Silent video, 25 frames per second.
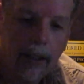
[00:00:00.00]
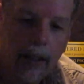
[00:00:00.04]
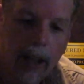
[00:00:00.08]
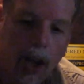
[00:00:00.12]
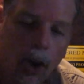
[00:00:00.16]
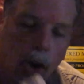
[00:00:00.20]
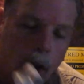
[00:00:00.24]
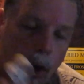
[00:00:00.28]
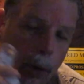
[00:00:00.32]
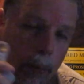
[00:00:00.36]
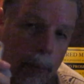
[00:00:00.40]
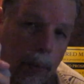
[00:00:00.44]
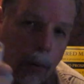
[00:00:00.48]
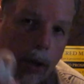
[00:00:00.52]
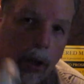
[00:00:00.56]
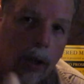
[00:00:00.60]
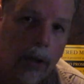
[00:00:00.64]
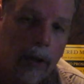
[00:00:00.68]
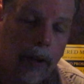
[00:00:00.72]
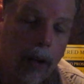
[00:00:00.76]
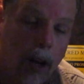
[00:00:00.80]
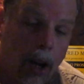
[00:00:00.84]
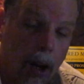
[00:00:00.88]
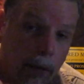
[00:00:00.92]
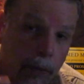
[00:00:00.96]
A loupe will
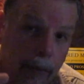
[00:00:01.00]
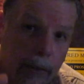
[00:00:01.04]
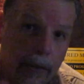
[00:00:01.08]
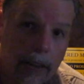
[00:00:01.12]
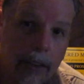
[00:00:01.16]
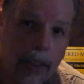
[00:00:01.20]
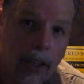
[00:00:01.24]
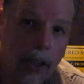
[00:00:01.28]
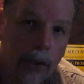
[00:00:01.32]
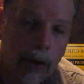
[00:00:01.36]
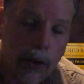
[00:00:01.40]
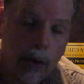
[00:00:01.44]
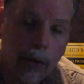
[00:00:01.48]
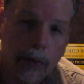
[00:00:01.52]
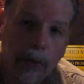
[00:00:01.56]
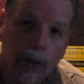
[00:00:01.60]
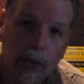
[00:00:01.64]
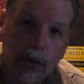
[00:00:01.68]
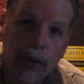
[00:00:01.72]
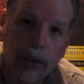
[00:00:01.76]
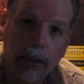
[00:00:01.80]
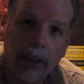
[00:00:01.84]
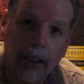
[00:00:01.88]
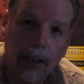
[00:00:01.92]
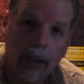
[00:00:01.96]
often tell you if
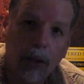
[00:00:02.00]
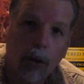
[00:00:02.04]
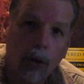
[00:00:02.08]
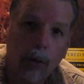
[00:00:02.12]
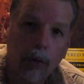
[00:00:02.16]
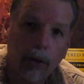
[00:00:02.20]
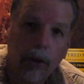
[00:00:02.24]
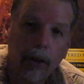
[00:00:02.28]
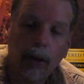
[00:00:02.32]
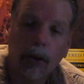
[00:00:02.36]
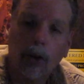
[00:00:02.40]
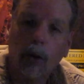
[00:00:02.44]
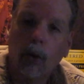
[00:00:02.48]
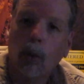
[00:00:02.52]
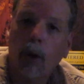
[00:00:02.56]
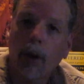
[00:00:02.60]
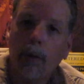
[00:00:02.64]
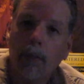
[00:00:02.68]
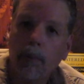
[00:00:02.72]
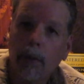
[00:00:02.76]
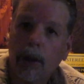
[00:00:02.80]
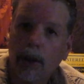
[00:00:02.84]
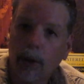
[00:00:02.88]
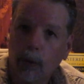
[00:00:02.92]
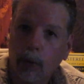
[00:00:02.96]
there's any gold there or what
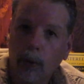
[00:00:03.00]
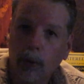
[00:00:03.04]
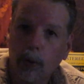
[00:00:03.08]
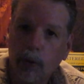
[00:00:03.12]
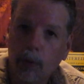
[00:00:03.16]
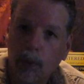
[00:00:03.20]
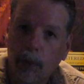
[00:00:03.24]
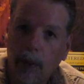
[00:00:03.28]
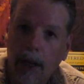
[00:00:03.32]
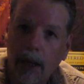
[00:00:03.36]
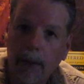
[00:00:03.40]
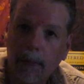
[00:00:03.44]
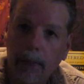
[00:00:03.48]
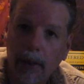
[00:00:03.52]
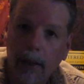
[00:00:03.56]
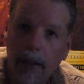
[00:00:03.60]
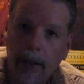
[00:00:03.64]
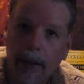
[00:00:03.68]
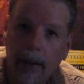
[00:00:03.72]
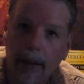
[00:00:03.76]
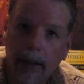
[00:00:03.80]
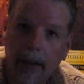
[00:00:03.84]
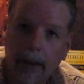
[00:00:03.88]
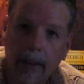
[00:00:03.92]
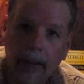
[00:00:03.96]
minerals may be
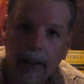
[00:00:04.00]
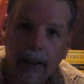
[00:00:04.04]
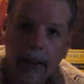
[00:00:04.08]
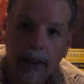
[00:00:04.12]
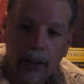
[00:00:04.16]
there.